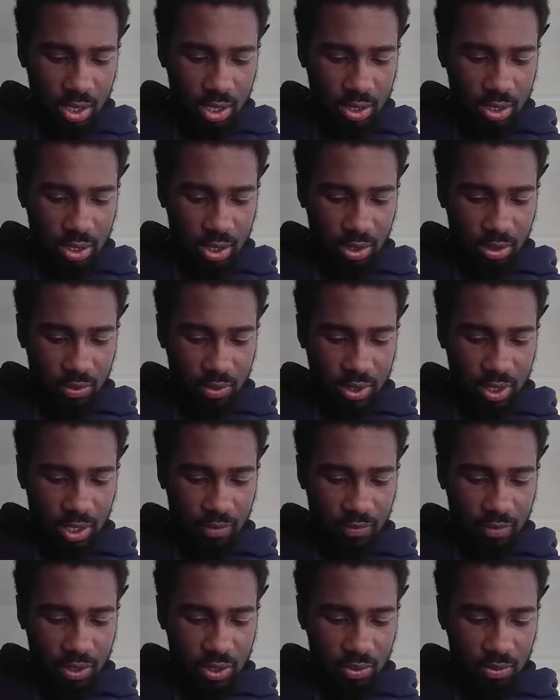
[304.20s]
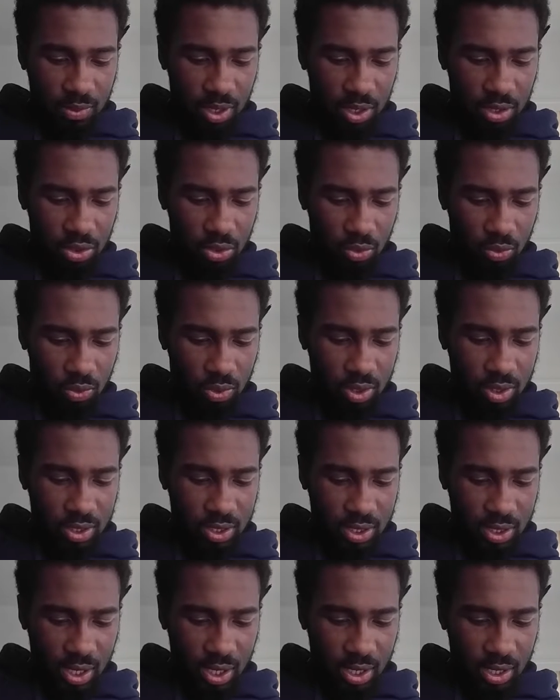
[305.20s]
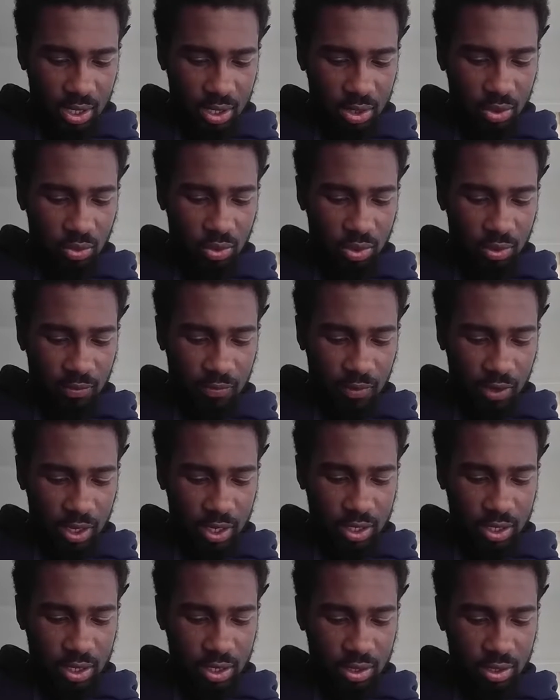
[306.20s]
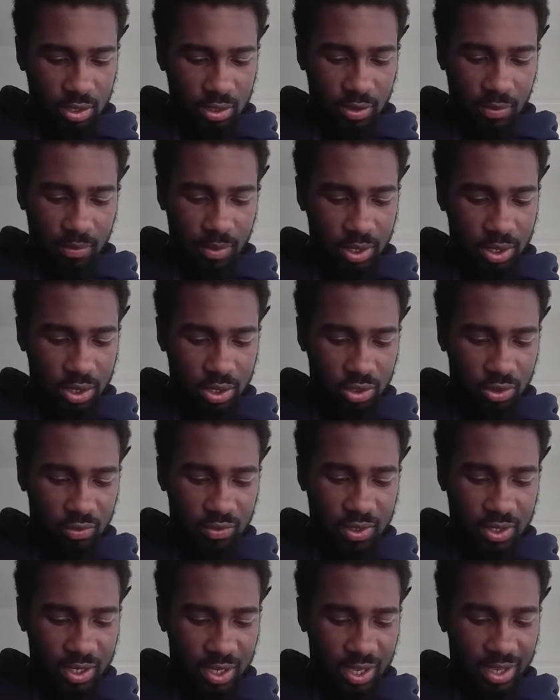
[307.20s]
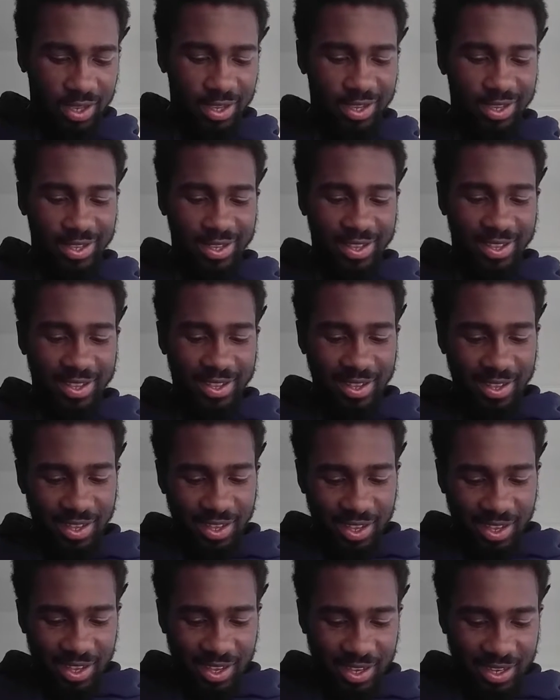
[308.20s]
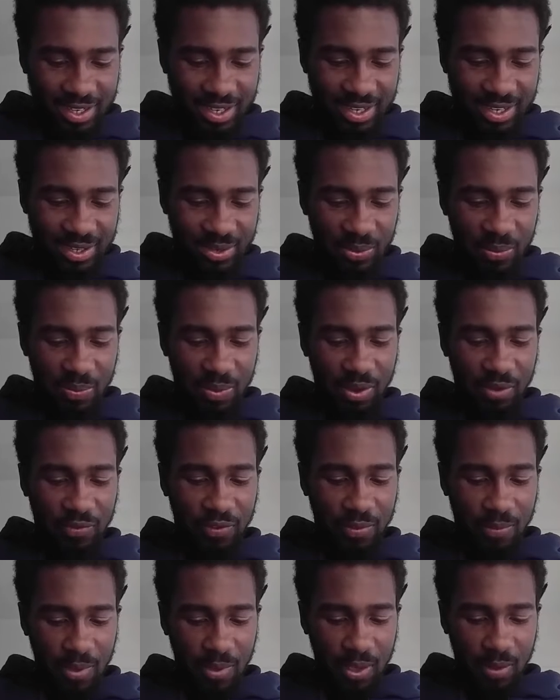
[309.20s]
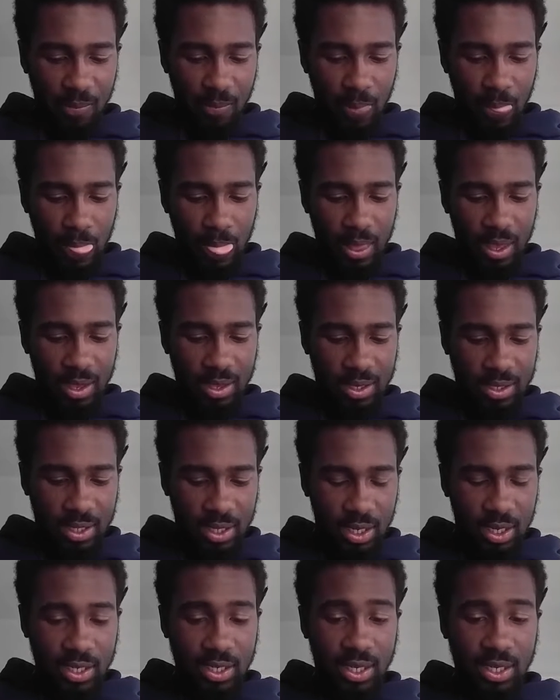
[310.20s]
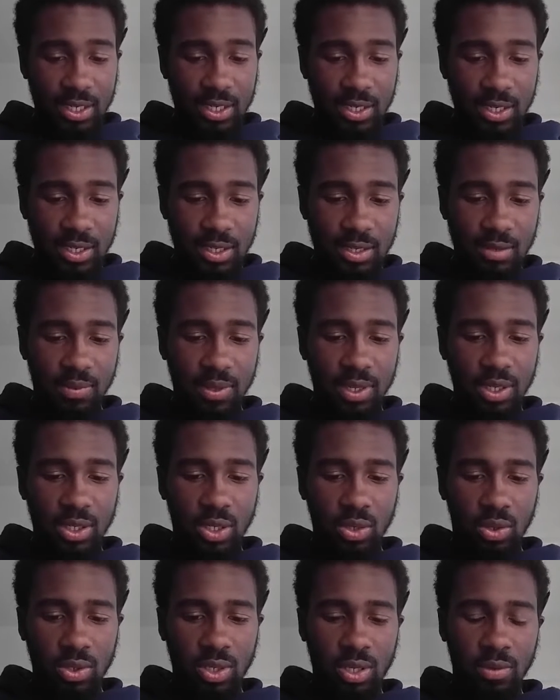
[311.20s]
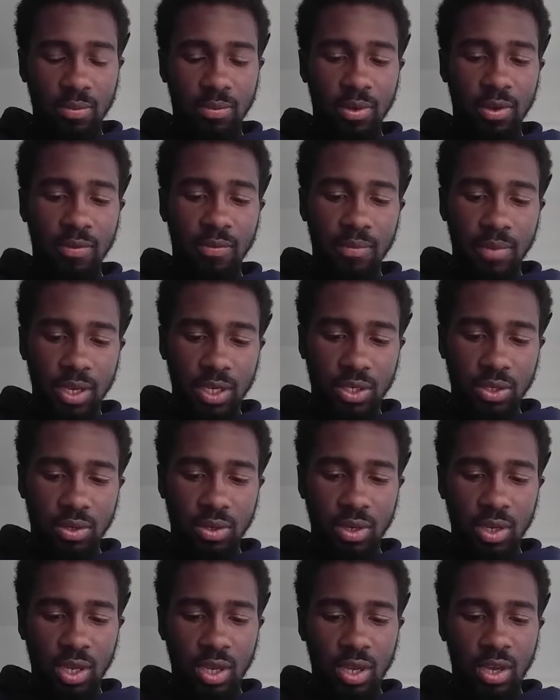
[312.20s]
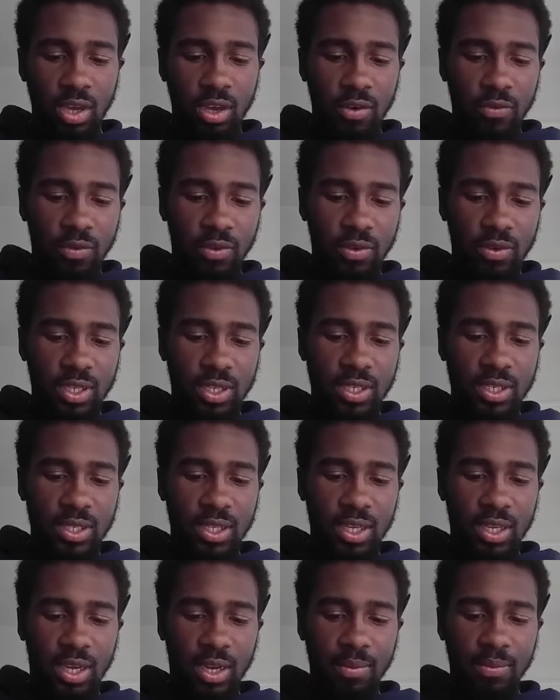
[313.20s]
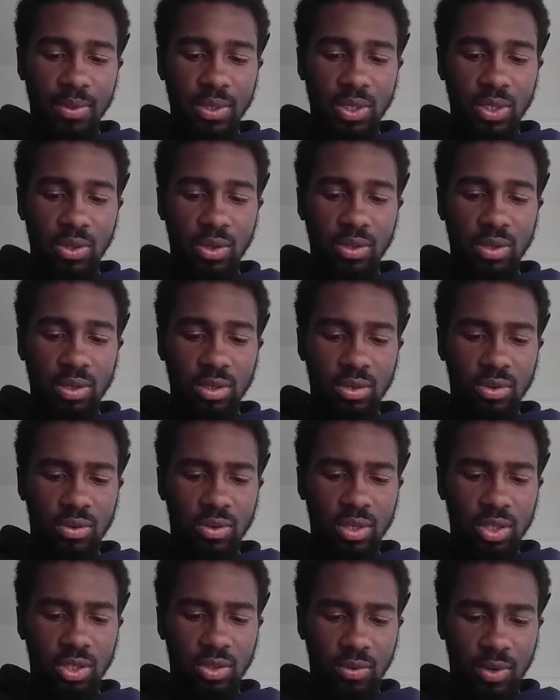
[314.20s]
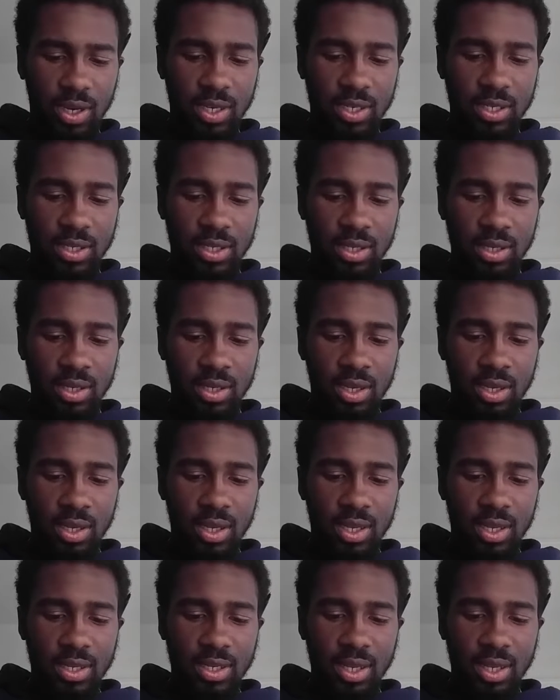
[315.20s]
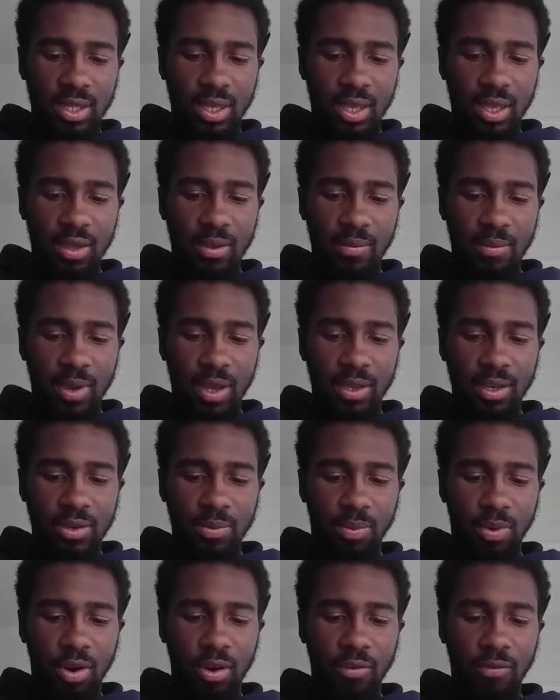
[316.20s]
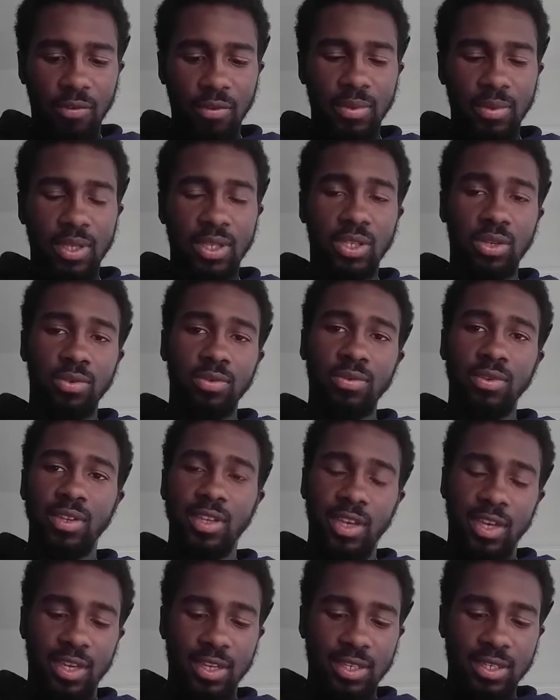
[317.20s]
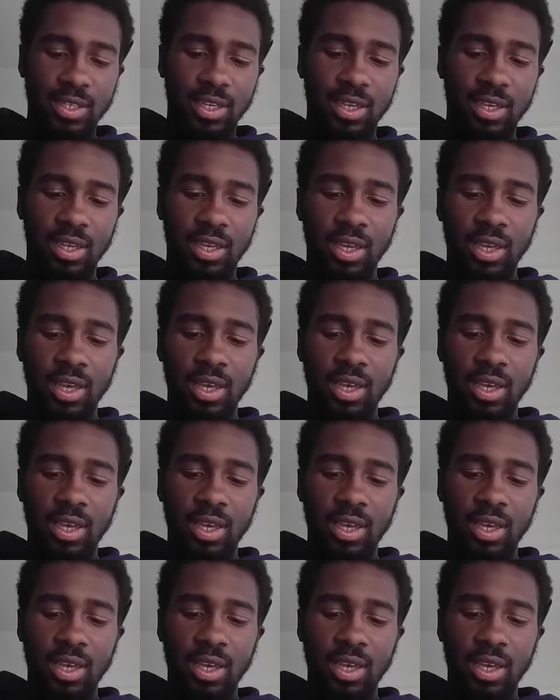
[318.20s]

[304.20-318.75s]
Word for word: it said there was given to me a thorn in the side and thorn in the flesh, the messenger of Satan. I said to buffet me. I said, at least I should be exhausted above measure. For this thing I besought the Lord thrice. I said that it might depart from me. So they say